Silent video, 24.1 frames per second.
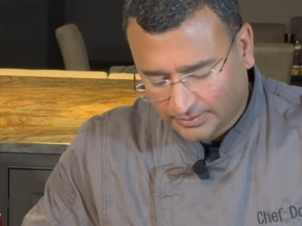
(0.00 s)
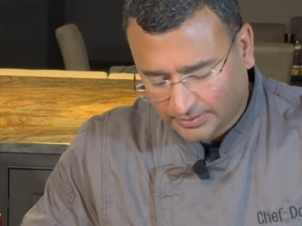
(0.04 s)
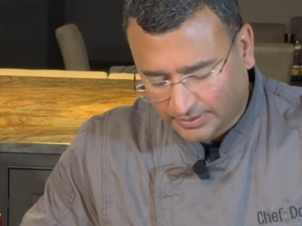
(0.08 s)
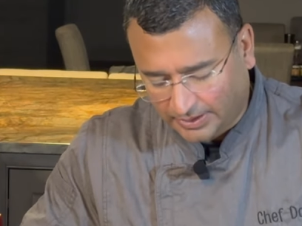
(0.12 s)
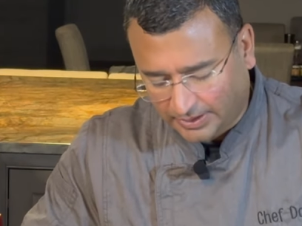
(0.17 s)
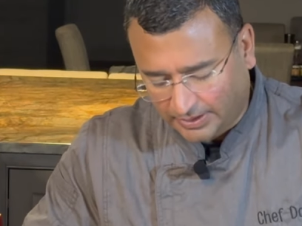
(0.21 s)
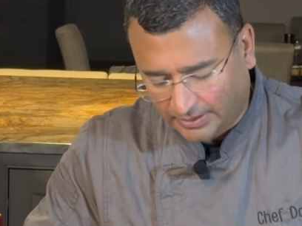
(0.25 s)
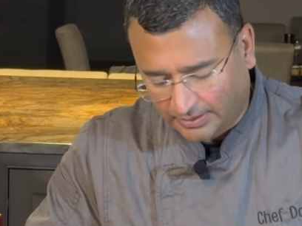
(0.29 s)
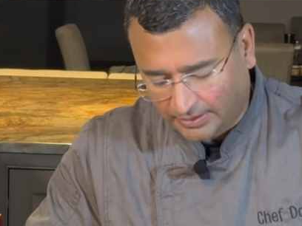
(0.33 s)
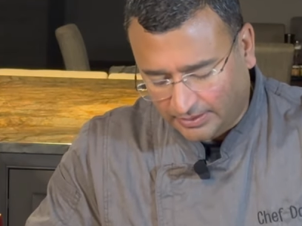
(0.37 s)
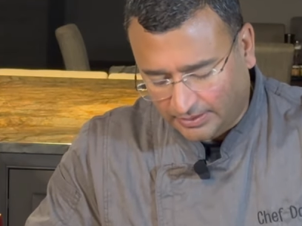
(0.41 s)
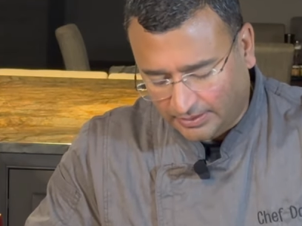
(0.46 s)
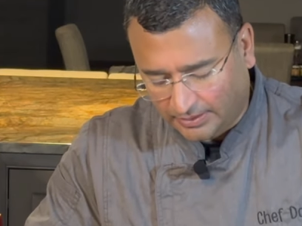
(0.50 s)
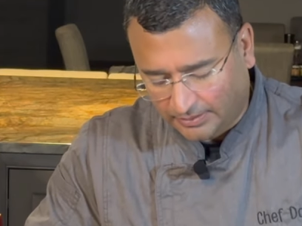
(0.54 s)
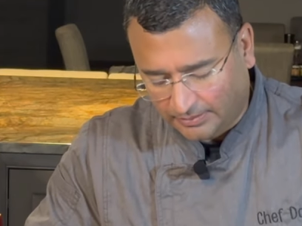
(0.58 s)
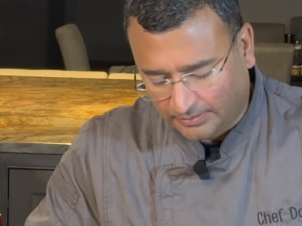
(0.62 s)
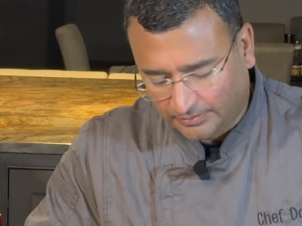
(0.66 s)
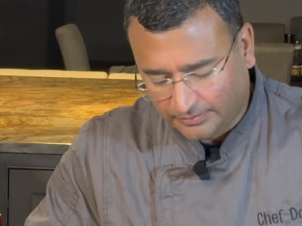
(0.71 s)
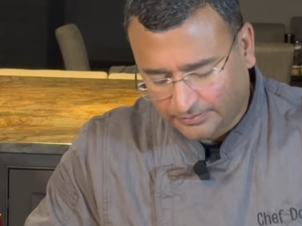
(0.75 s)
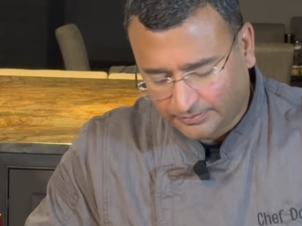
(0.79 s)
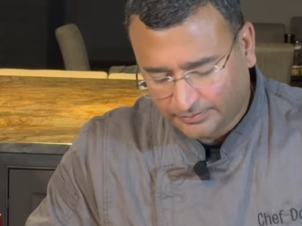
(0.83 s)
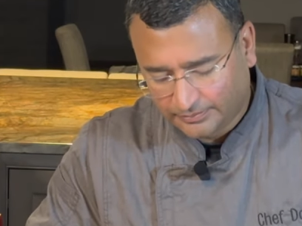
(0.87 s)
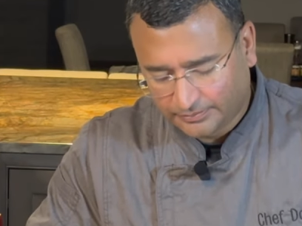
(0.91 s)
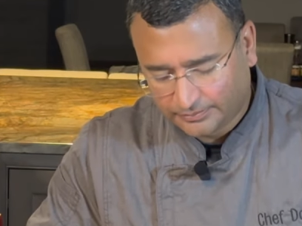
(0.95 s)
Take a
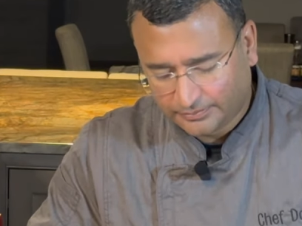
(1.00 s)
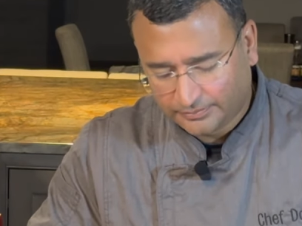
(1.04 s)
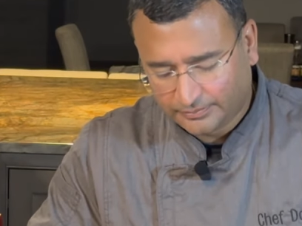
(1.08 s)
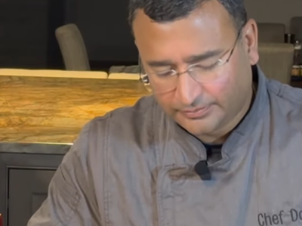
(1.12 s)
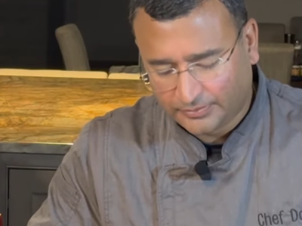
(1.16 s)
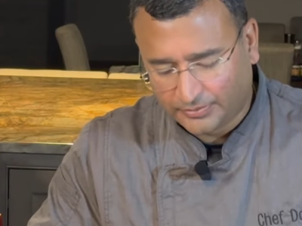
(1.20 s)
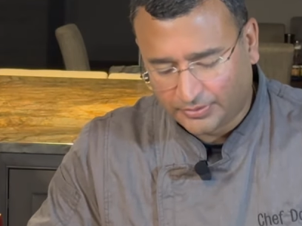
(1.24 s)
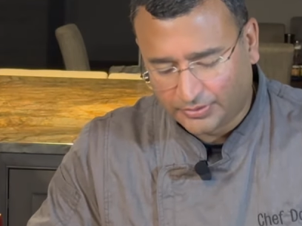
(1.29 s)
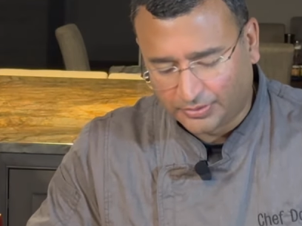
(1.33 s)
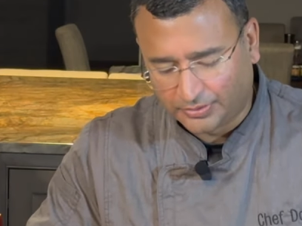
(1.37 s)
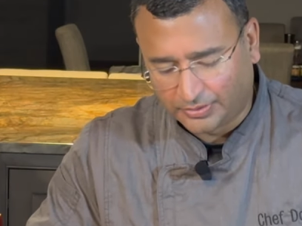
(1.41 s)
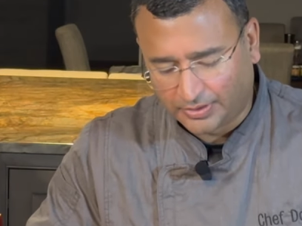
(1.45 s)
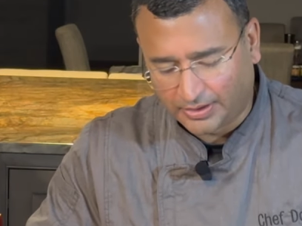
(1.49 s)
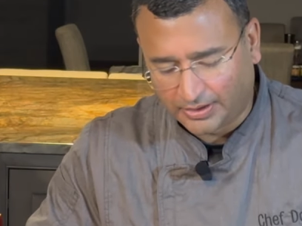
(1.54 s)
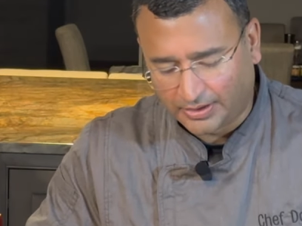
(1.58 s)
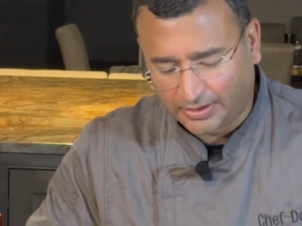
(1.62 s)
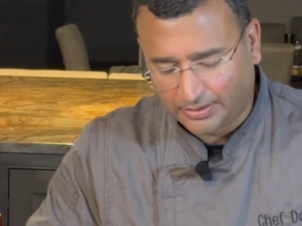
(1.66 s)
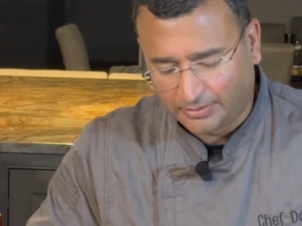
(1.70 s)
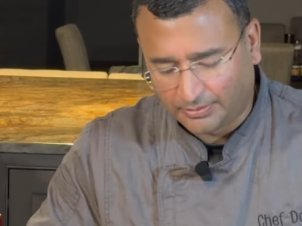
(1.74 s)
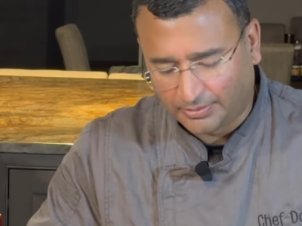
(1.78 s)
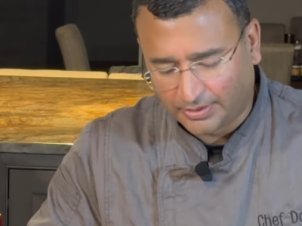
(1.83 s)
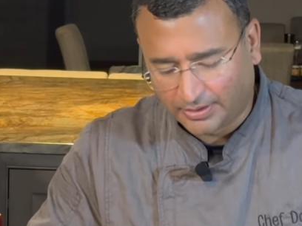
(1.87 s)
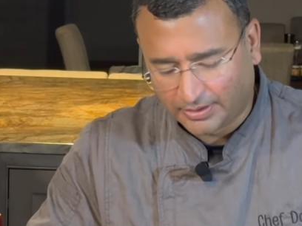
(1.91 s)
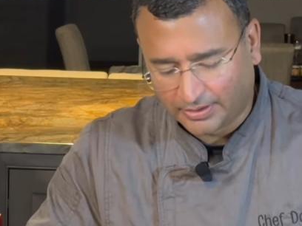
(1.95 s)
little zucchini with